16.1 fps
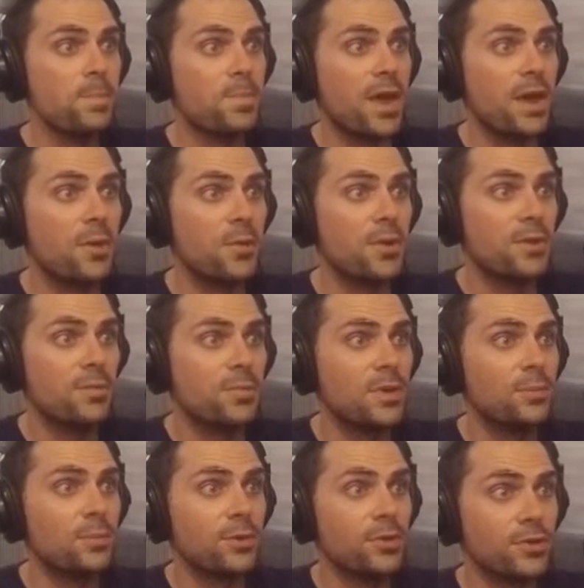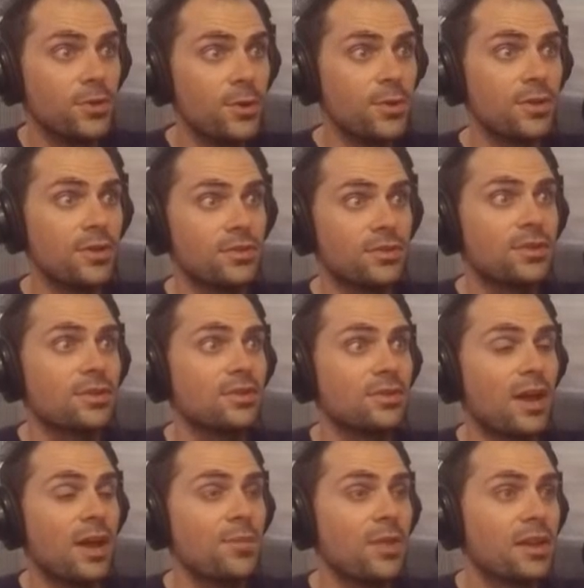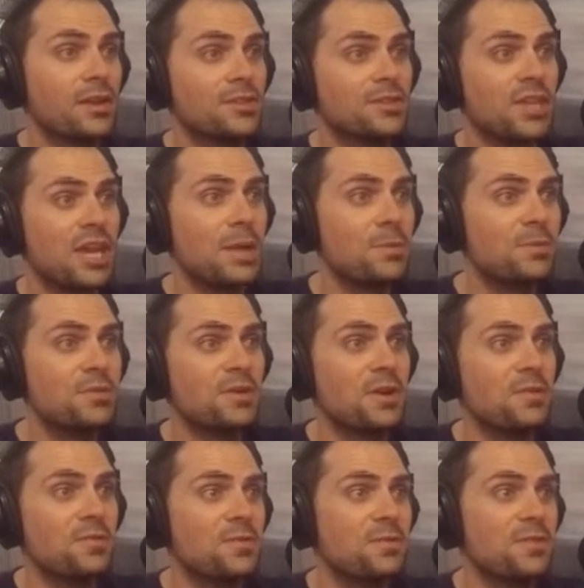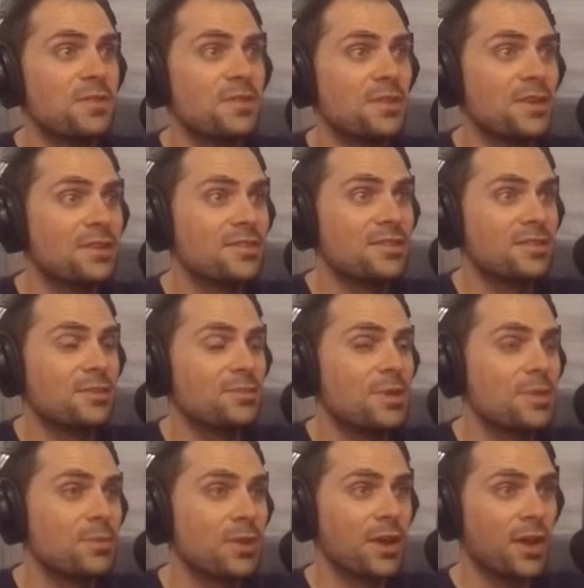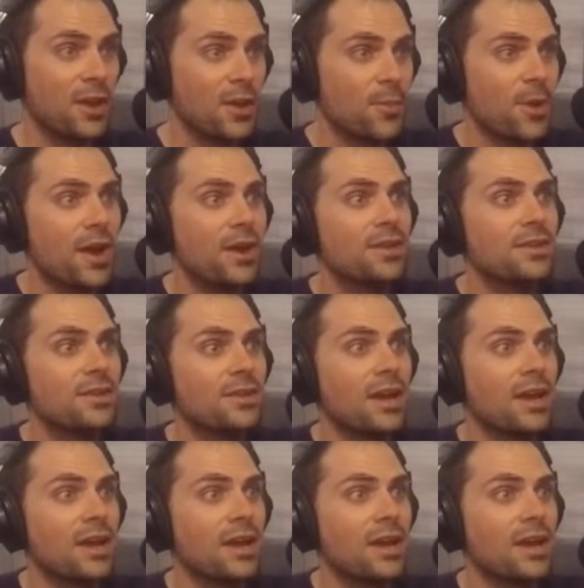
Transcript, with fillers: I wanted people to know this because I'm not ashamed of the things and people I care about.